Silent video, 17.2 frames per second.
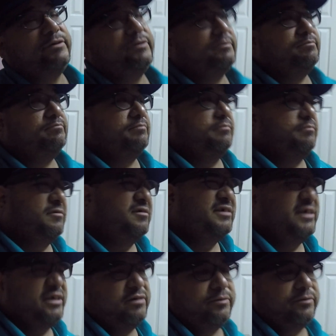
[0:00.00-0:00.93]
She's about
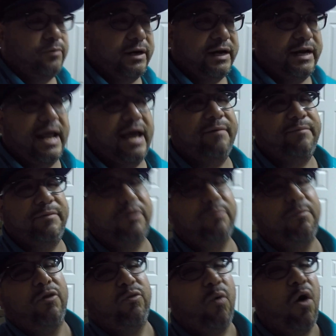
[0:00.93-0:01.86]
a year, 1.5. But they're
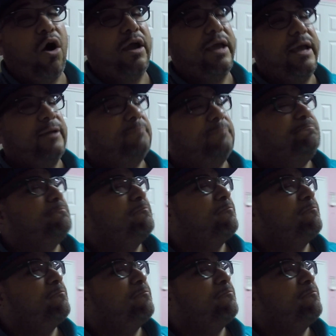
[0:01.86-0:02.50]
both walking,